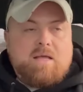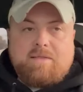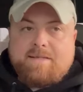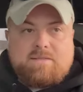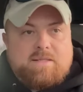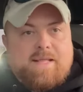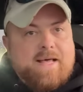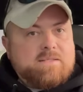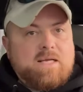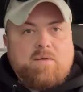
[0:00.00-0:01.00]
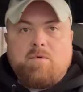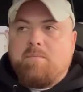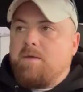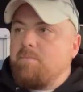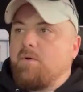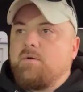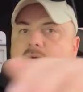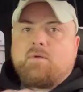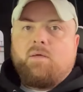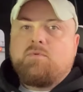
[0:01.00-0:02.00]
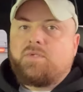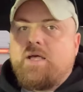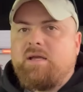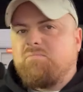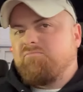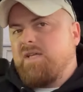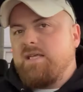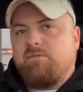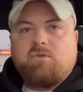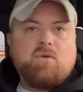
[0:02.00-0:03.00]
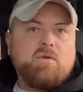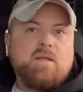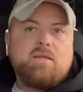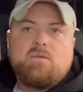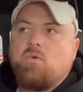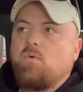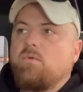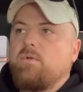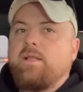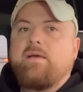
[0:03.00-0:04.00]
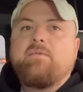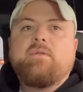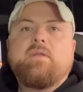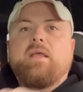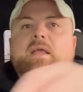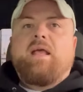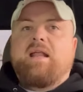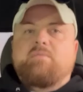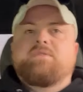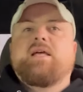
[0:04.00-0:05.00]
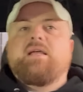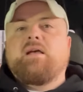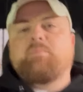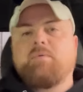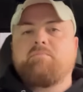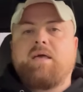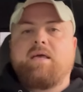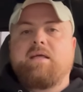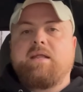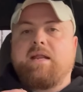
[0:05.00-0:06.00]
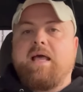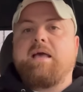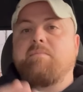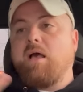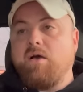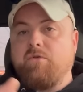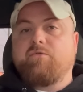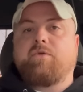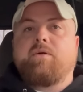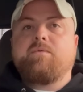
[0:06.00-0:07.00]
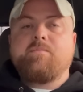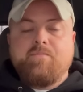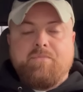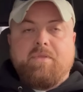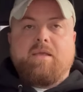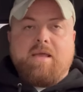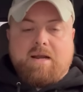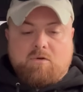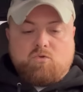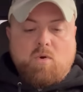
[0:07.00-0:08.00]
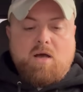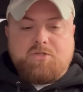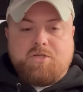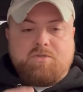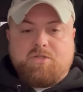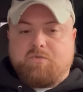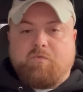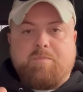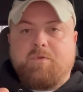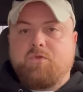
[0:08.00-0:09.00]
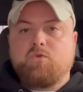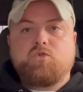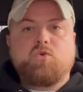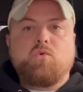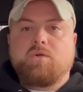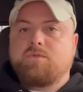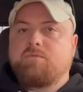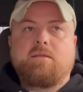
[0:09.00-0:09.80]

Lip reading: That's the last I remember. It was like 10:30, quarter to 11, and I'm setting up in bed, and I have my other phone, and I was watching, just flipping through shorts.